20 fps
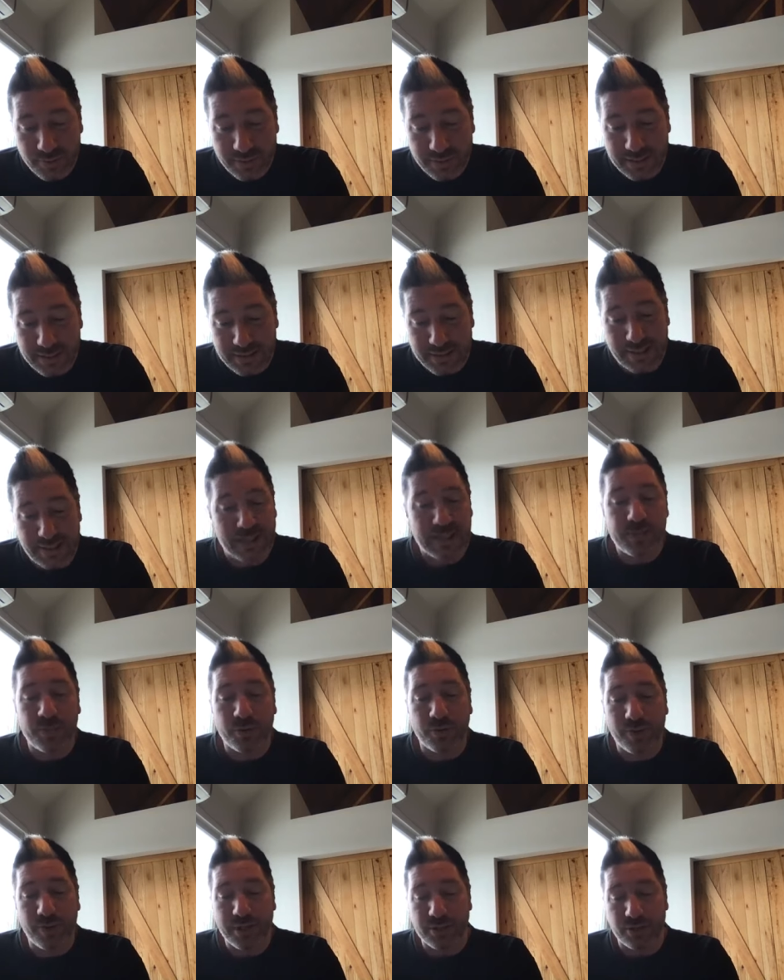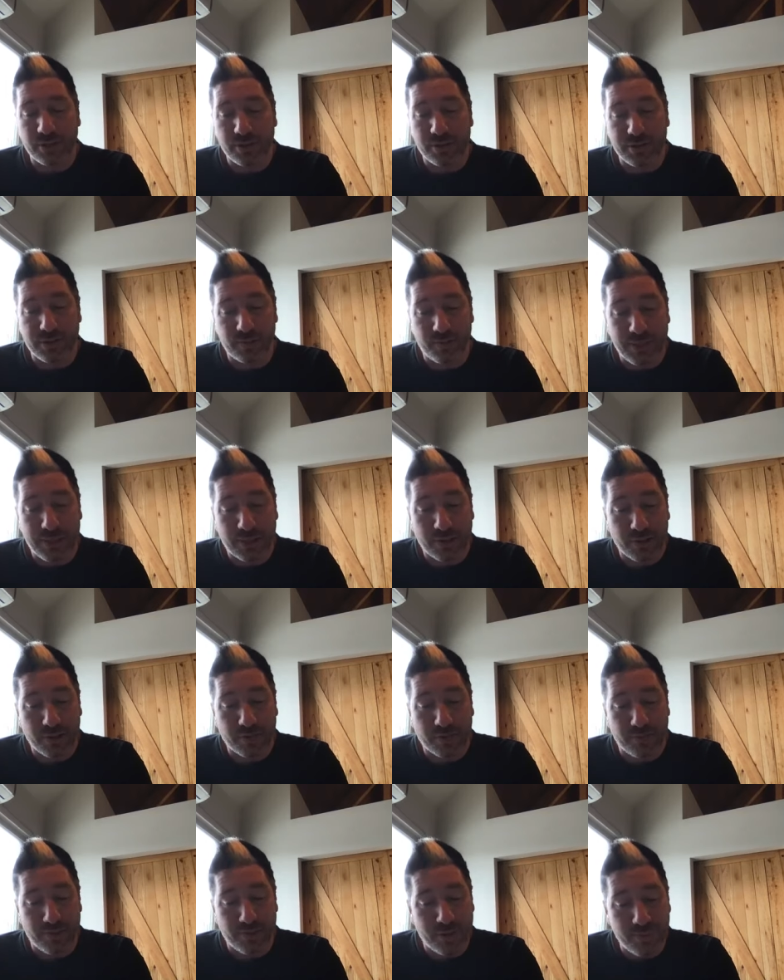He's an inspirational
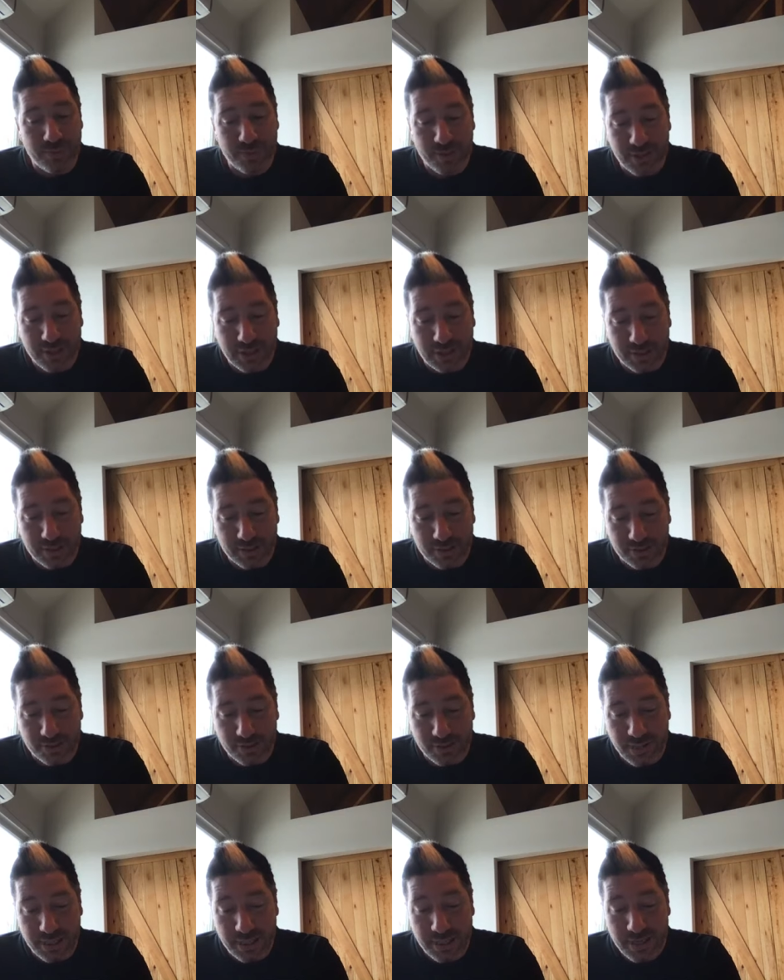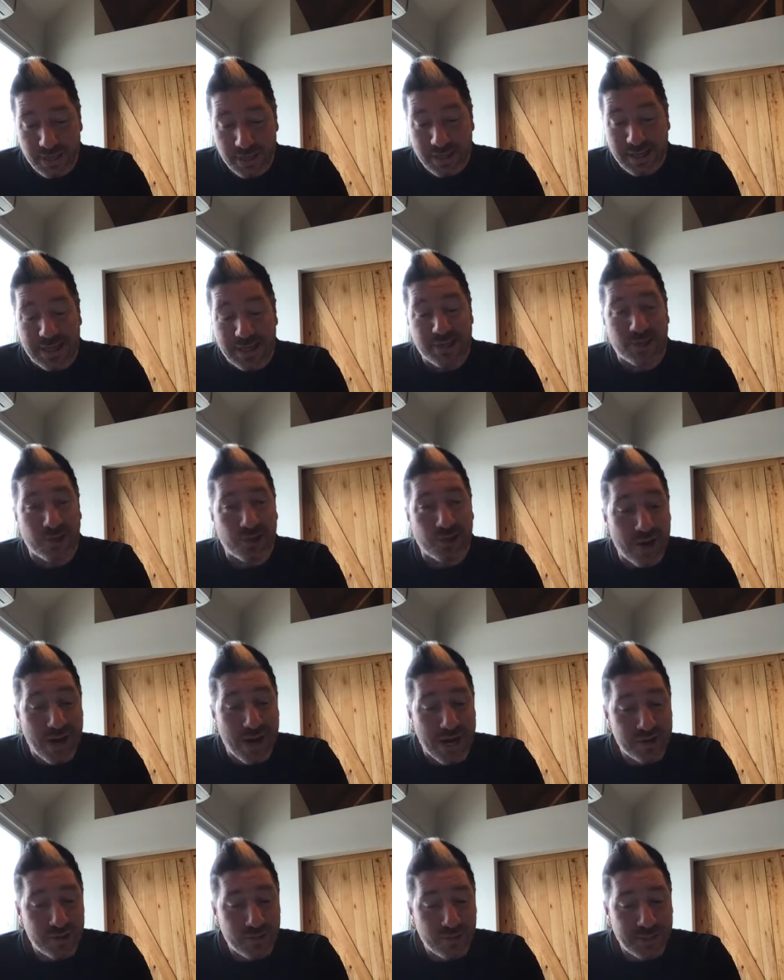speaker for the beauty industry. He's a
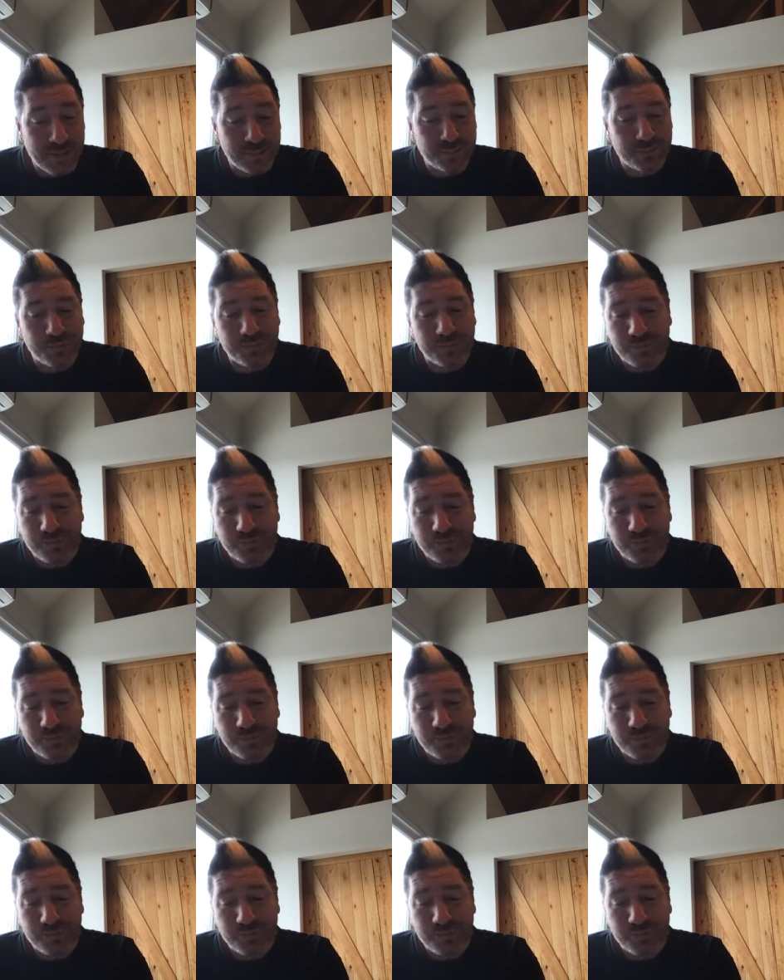graduate